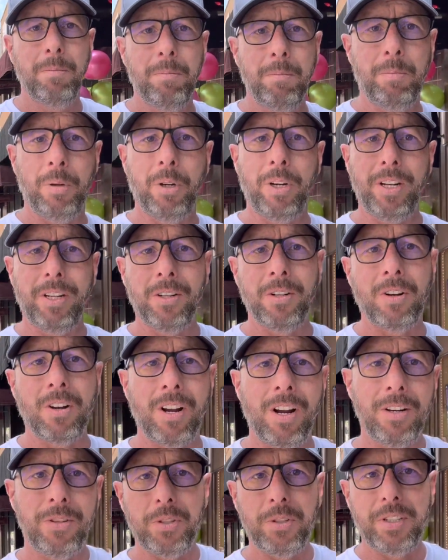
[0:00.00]
put it in your
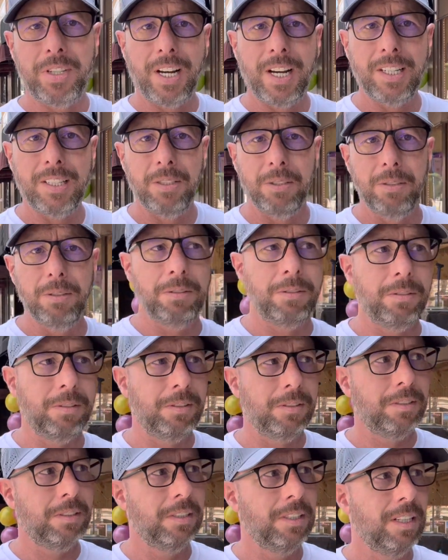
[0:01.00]
laundry cycle,
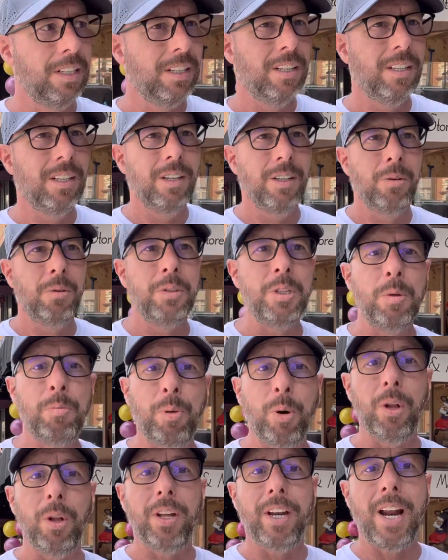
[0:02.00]
and you
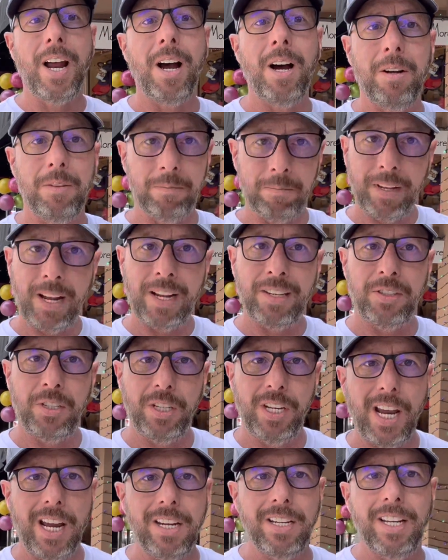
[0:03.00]
pull it out, that's the
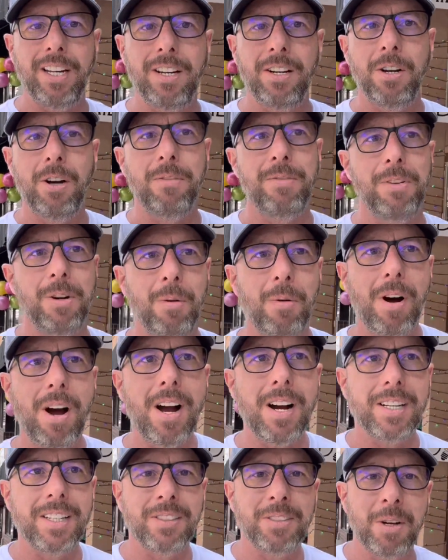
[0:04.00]
day you need to go for a
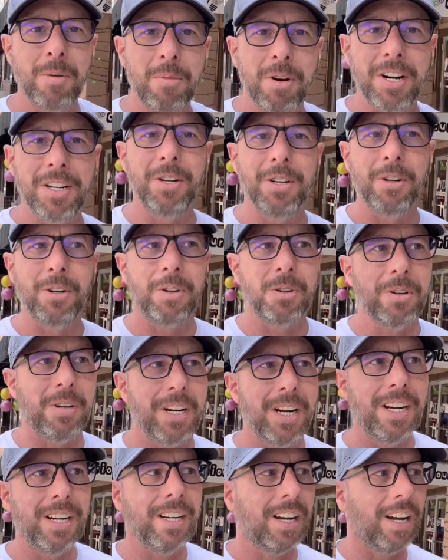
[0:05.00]
walk somewhere in your local
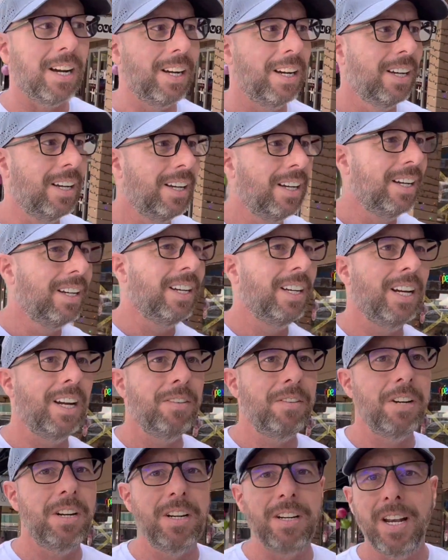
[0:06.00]
area.
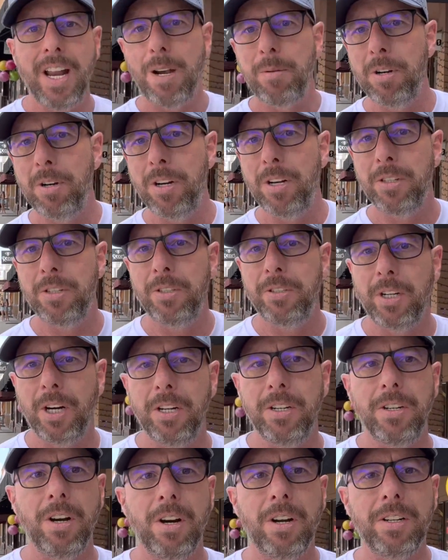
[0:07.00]
Even in your neighborhood, you start
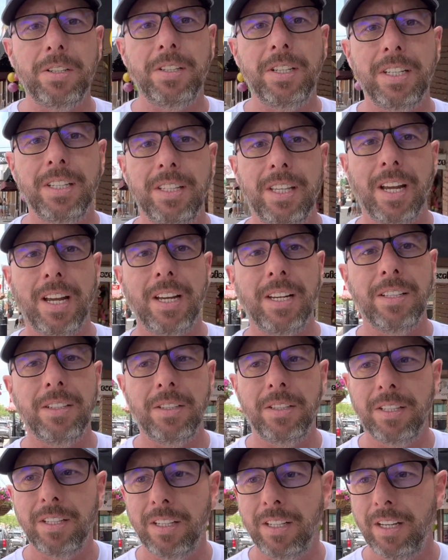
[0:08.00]
noticing
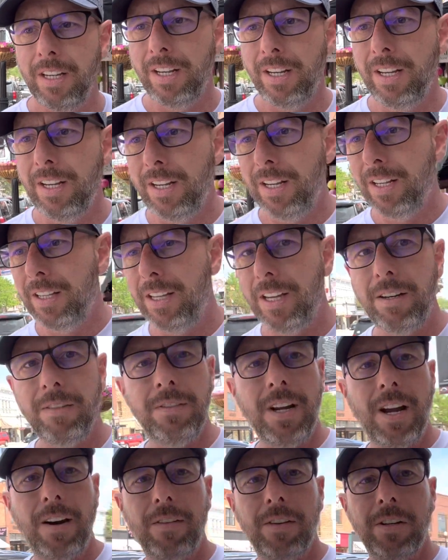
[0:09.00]
things that you've
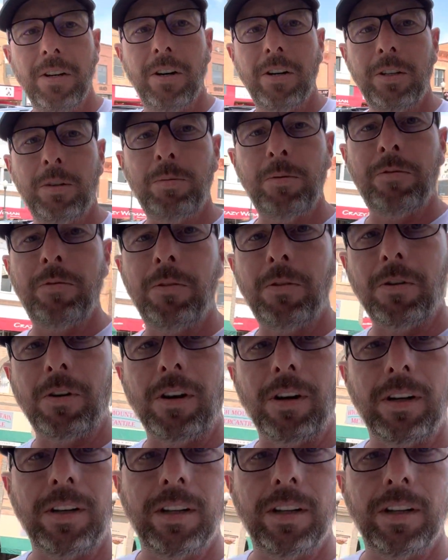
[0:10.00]
never noticed before.